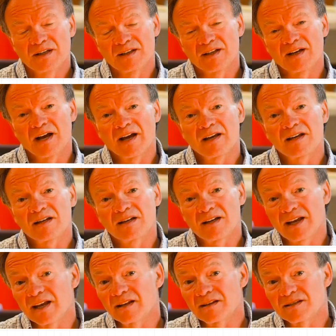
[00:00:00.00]
then I can
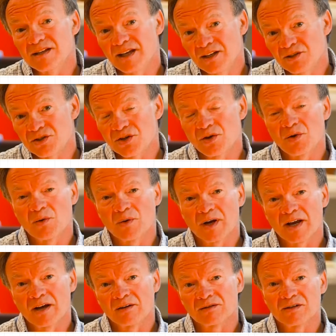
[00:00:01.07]
get into your
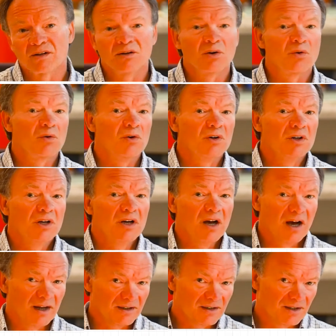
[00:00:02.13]
account and look
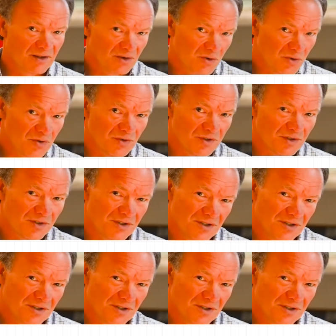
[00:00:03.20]
under the hood.